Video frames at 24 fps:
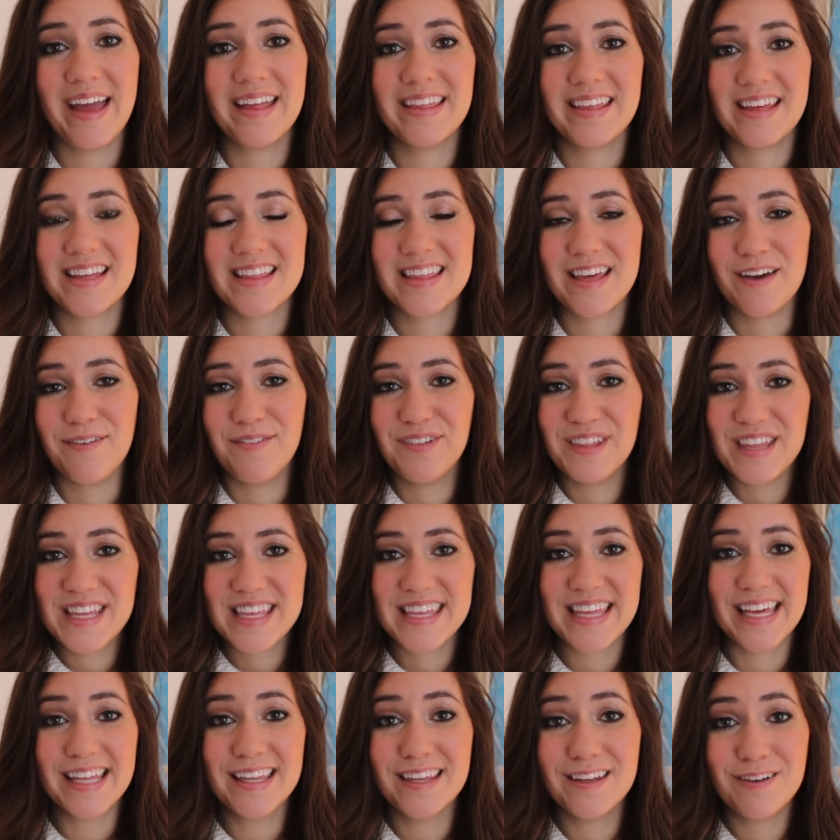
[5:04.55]
and then definitely
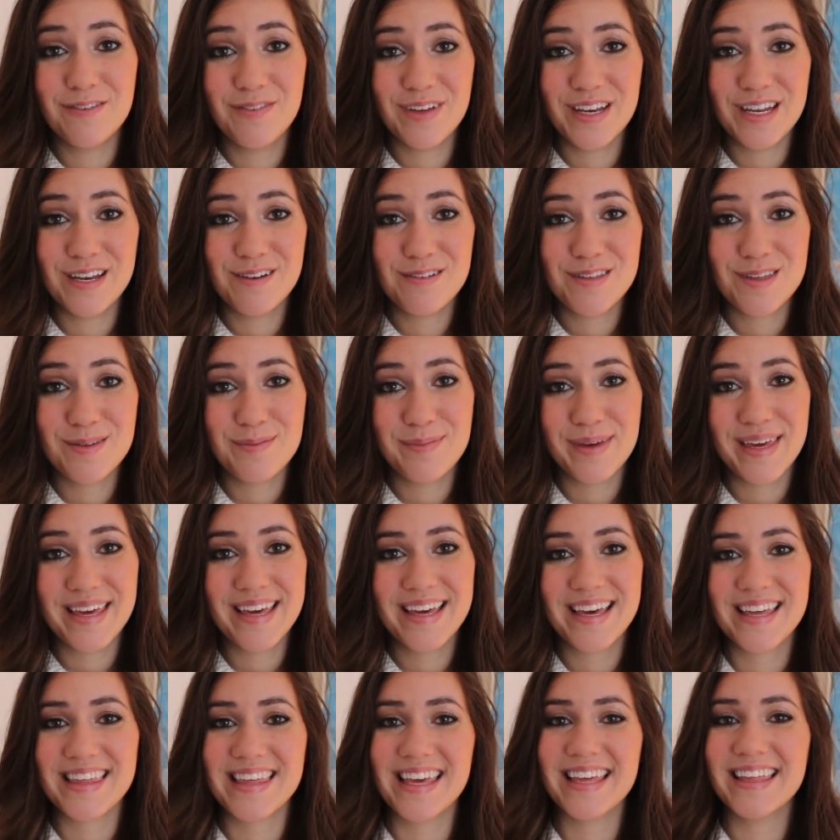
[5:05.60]
send the video to me
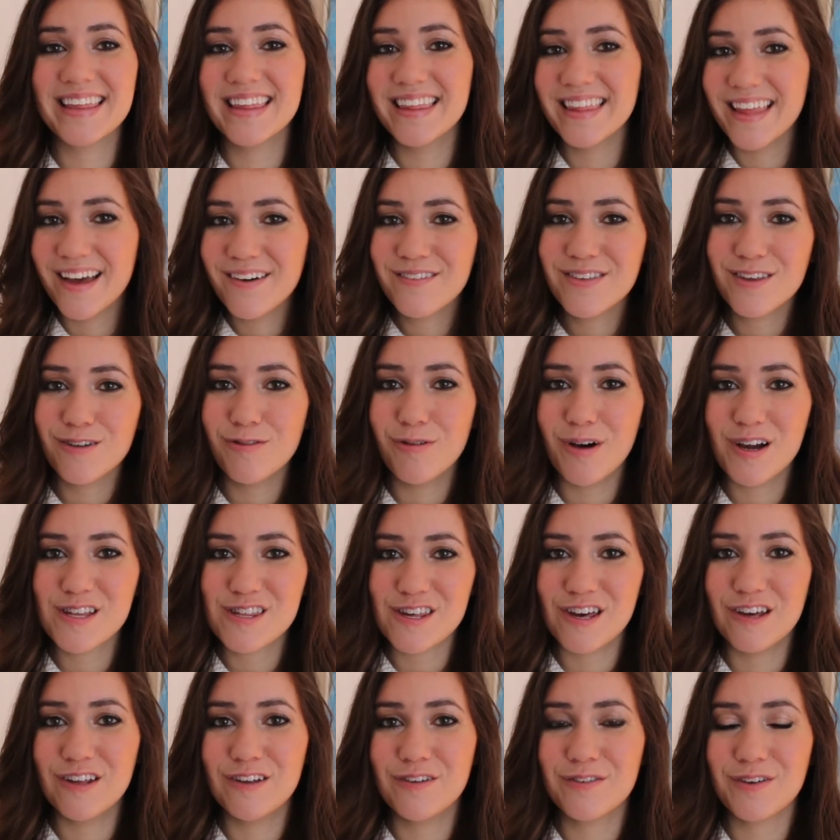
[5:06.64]
because I'd love to
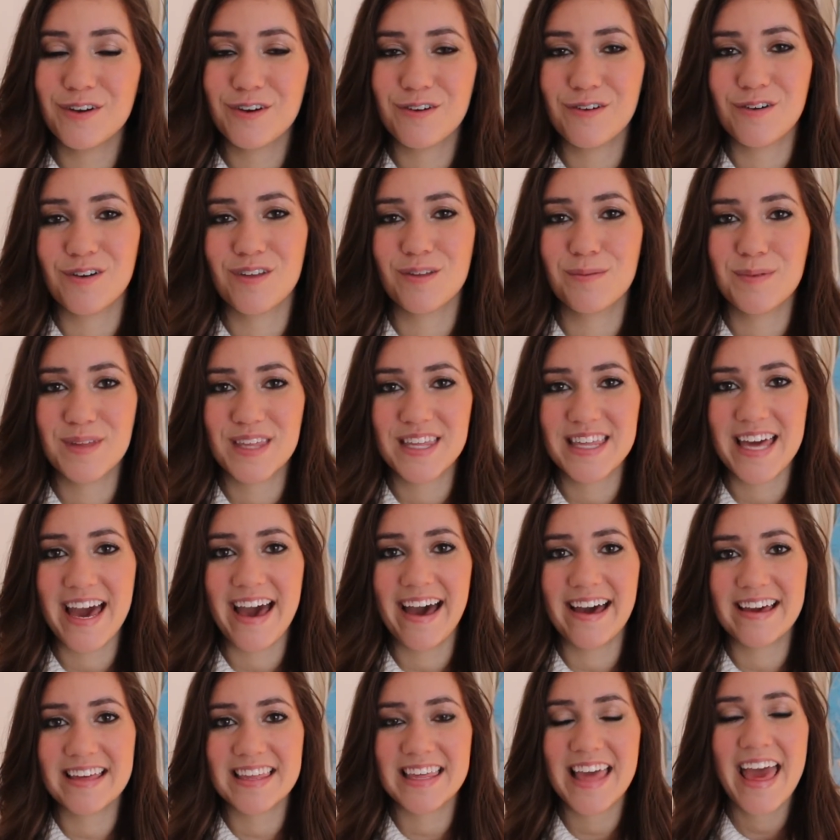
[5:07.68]
watch all of your Christmas
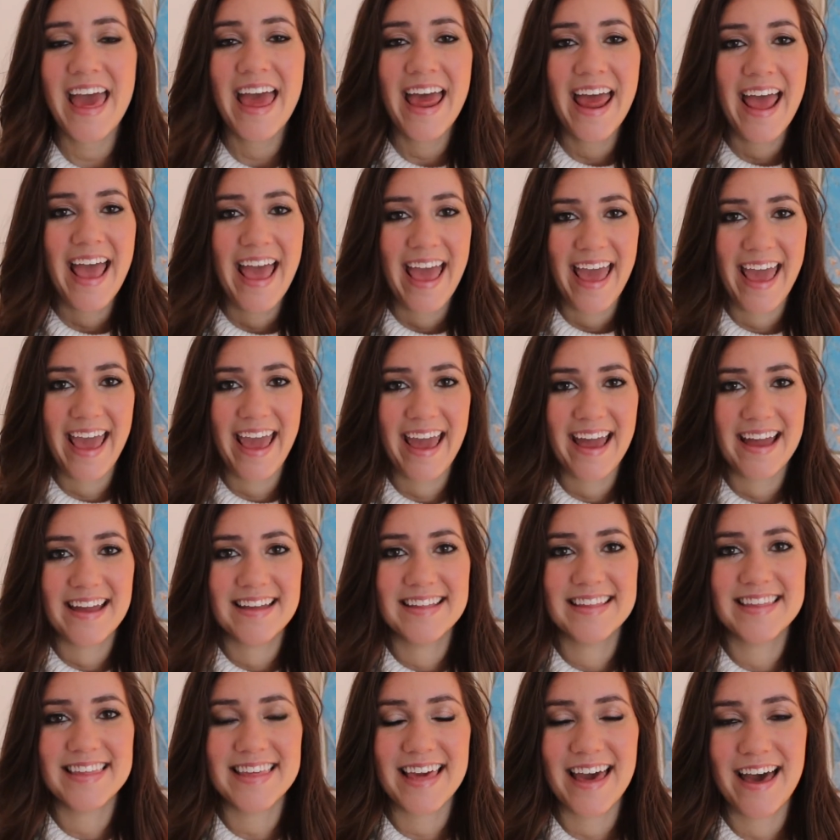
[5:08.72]
tags
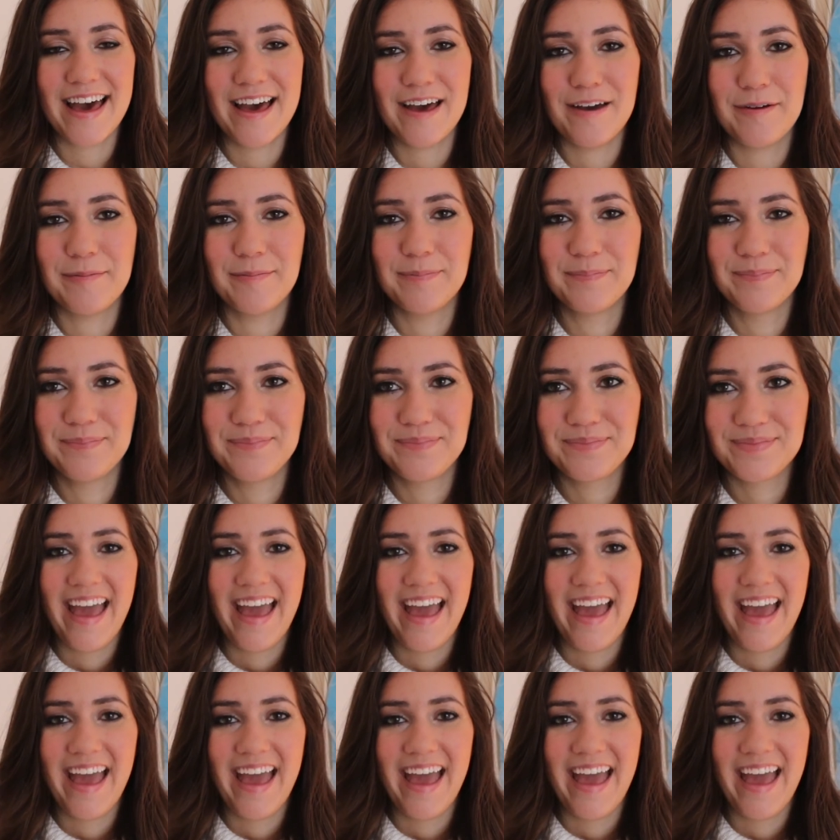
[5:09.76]
and um,